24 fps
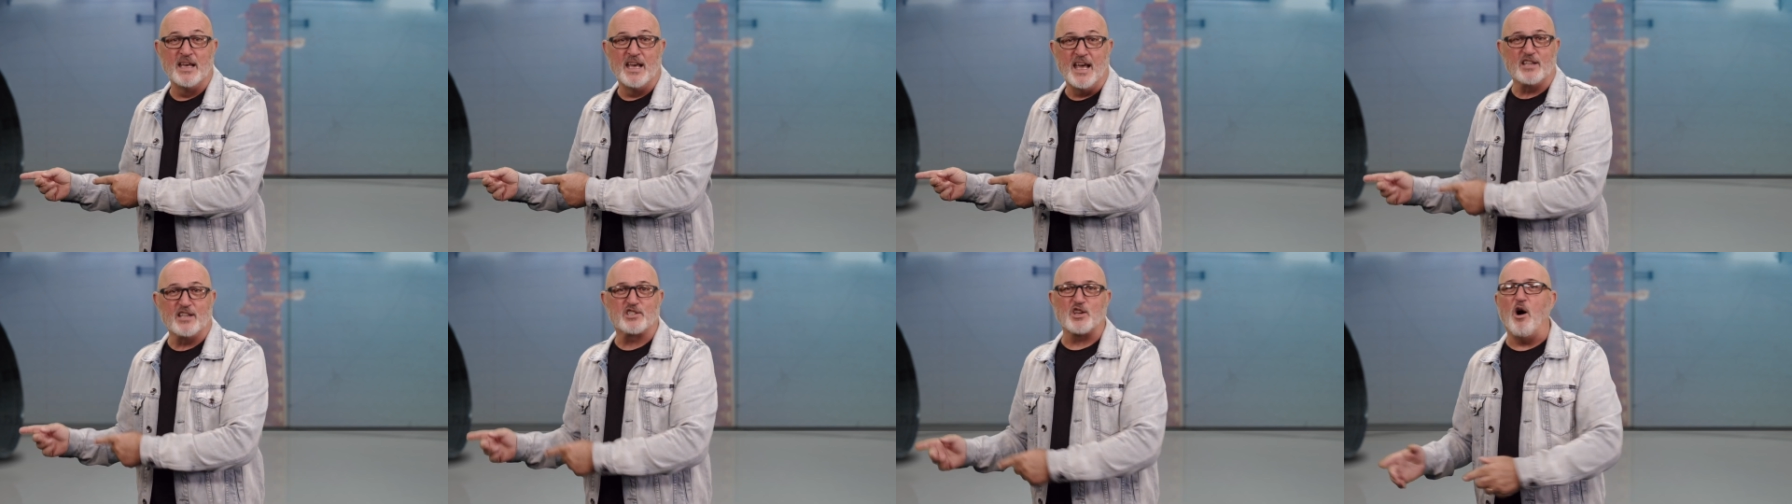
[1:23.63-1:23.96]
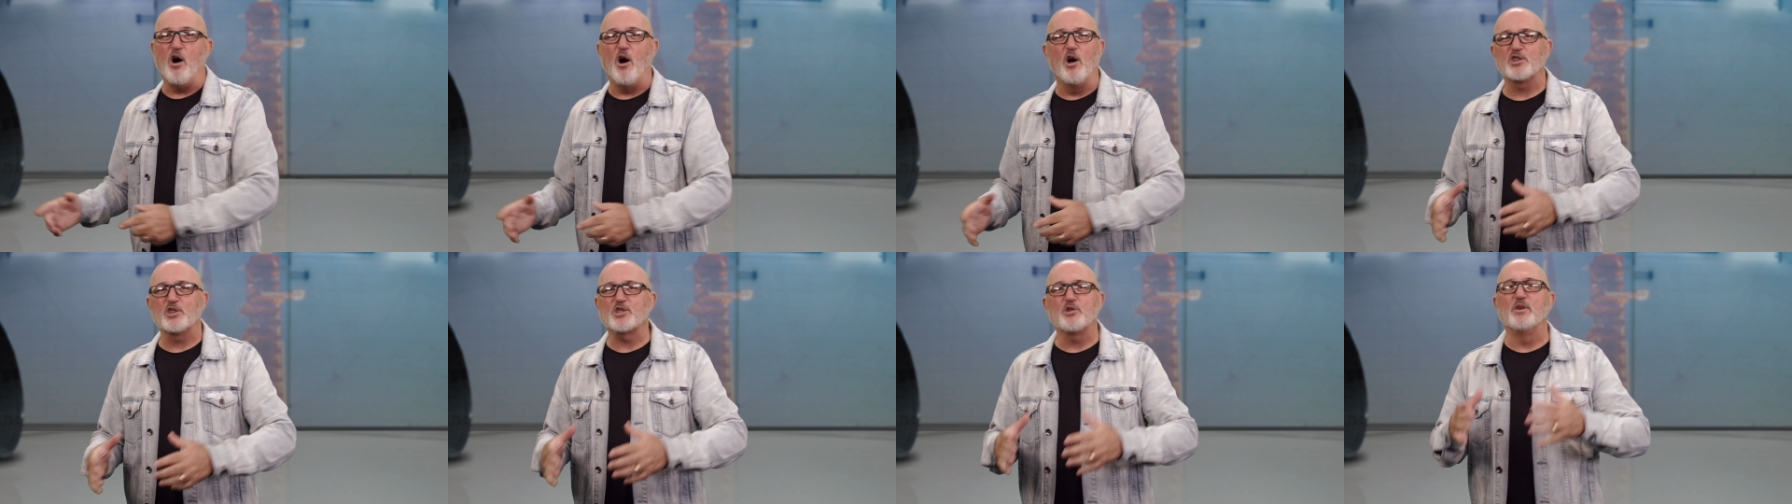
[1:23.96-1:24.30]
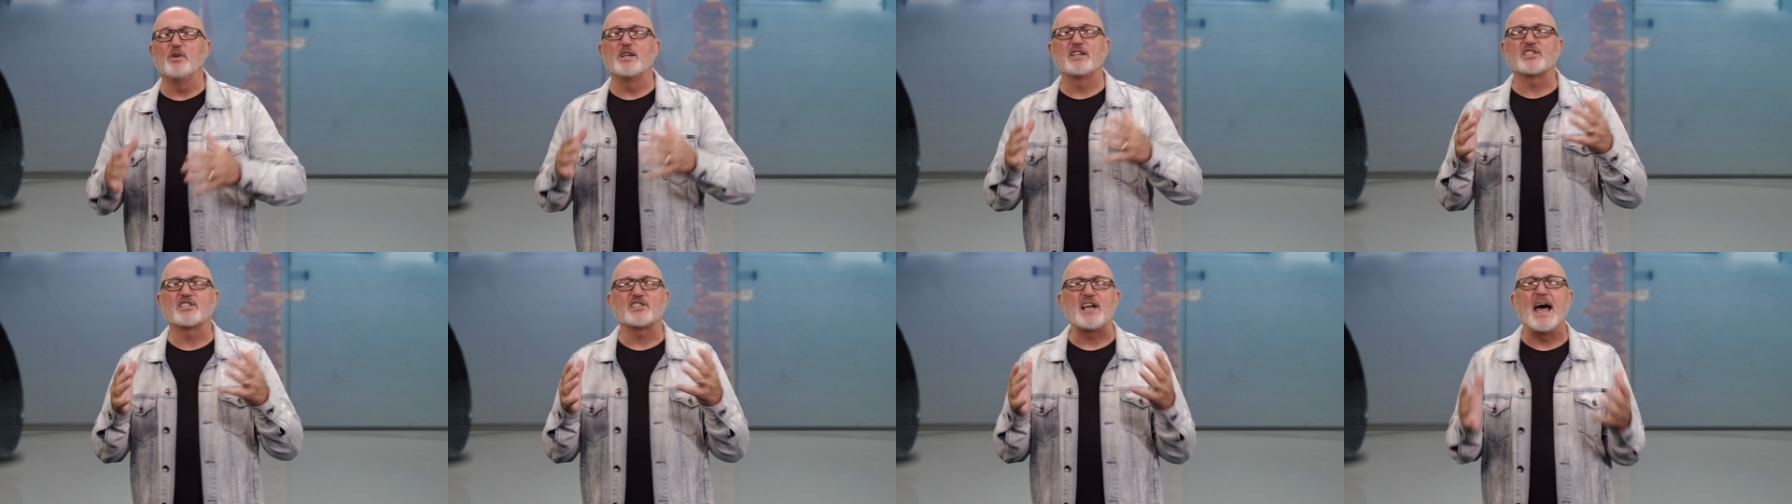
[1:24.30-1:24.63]
It's also
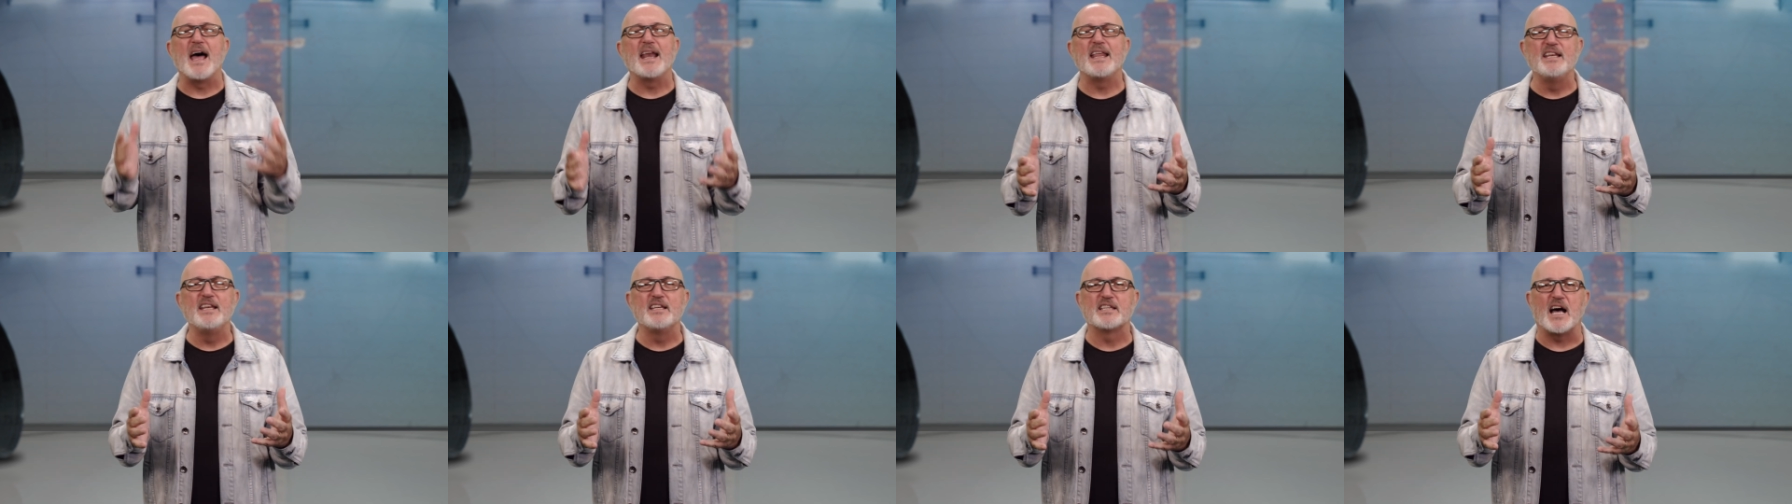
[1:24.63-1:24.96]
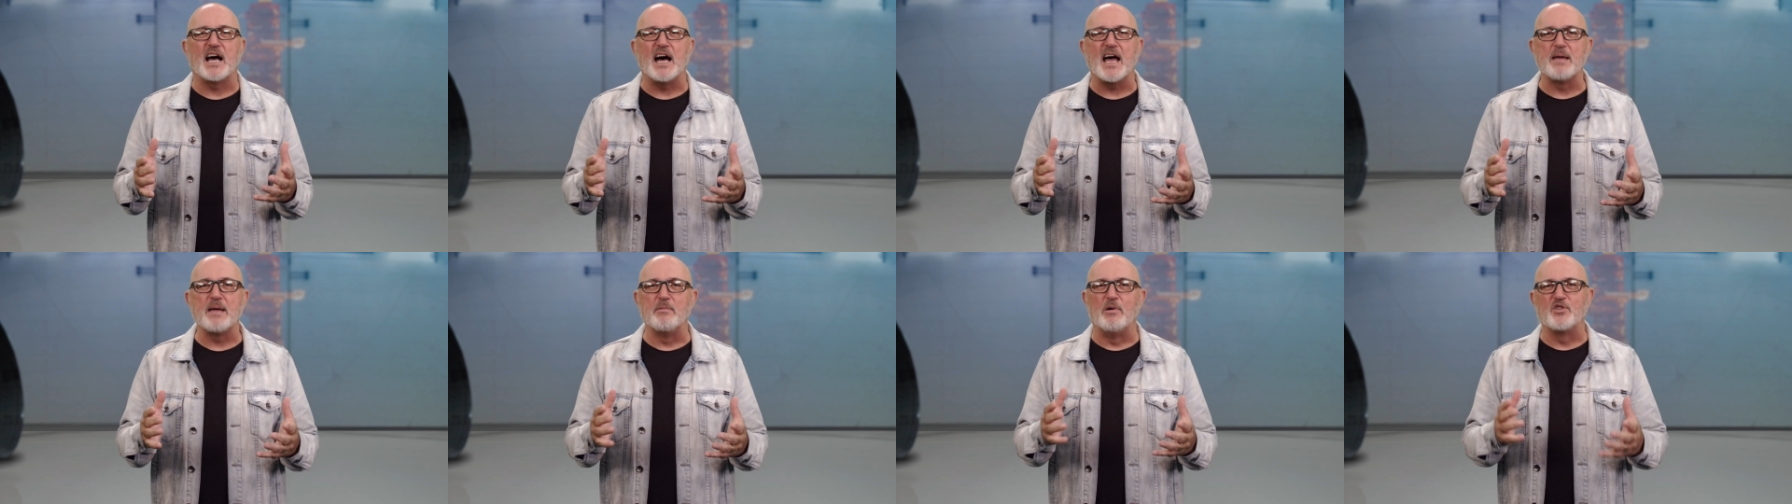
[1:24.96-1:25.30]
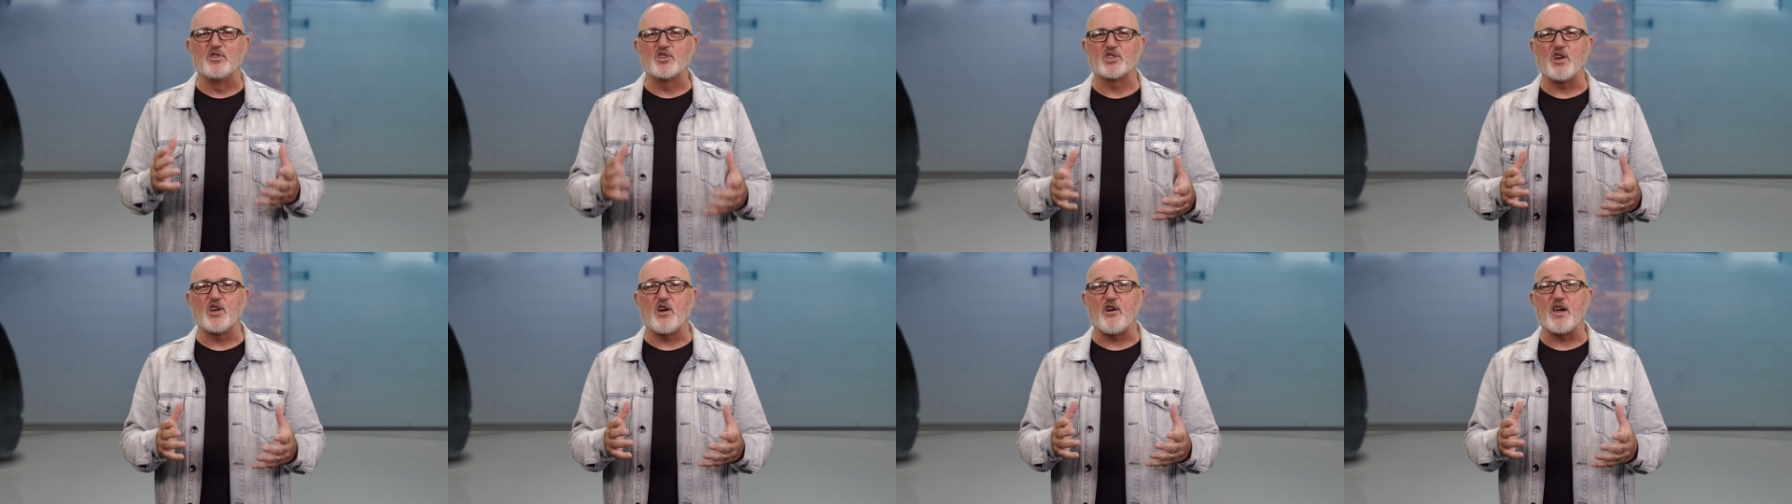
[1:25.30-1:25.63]
an exciting time of
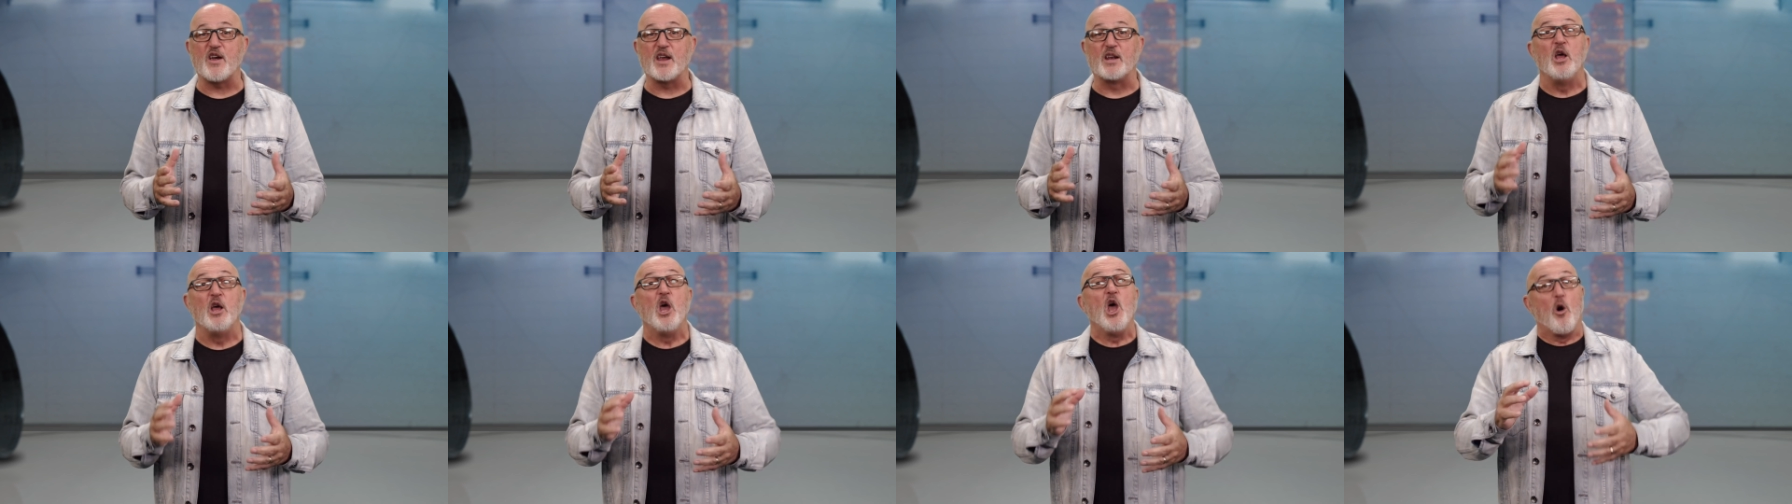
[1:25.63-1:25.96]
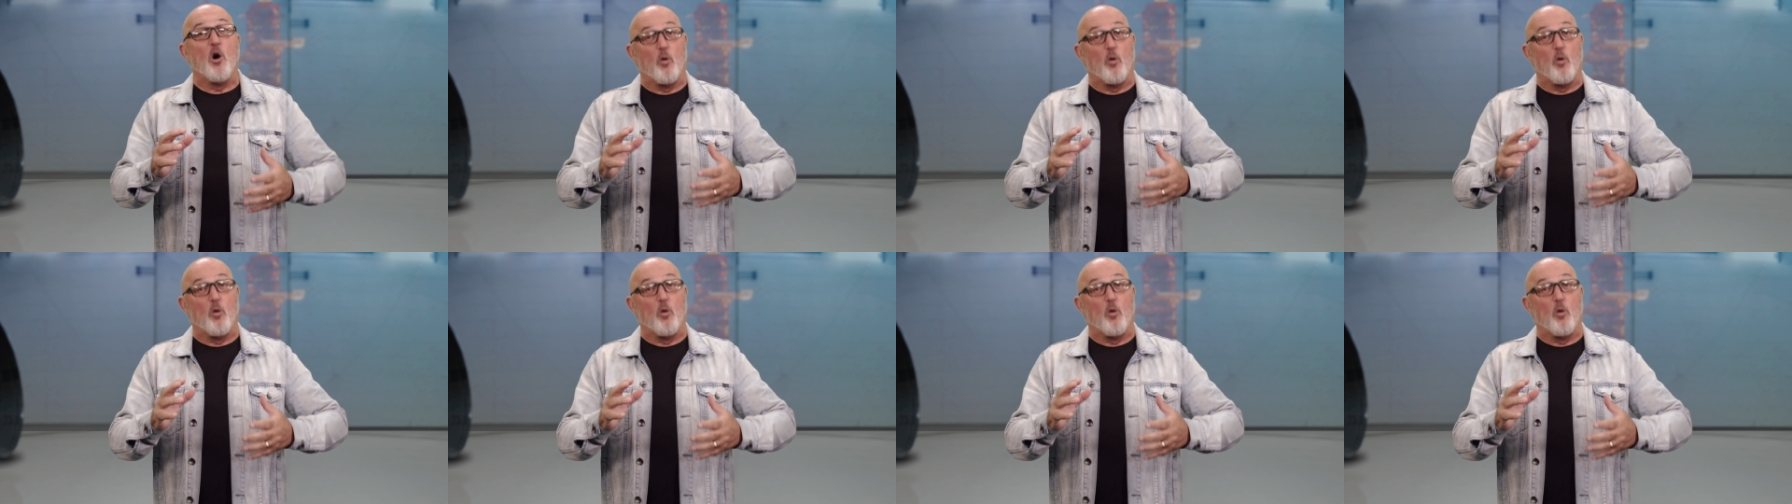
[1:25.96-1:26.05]
sharing